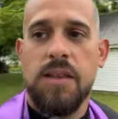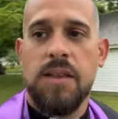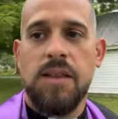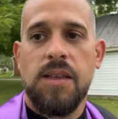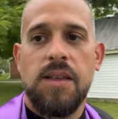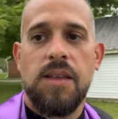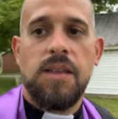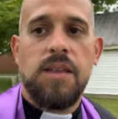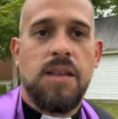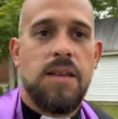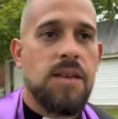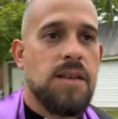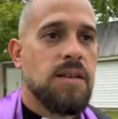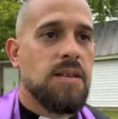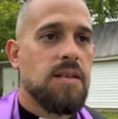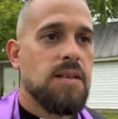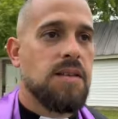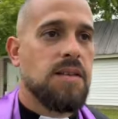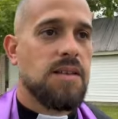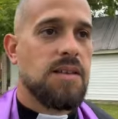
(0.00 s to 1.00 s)

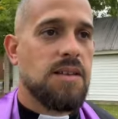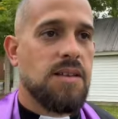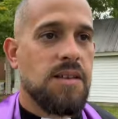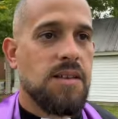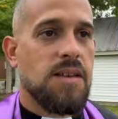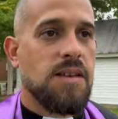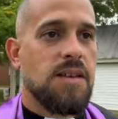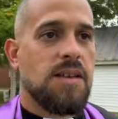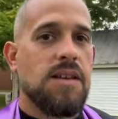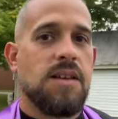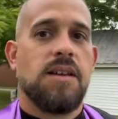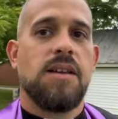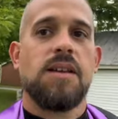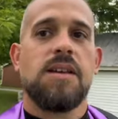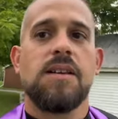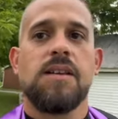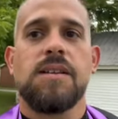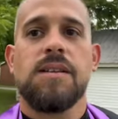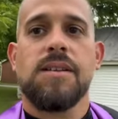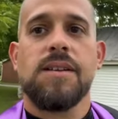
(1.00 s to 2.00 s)
[no speech]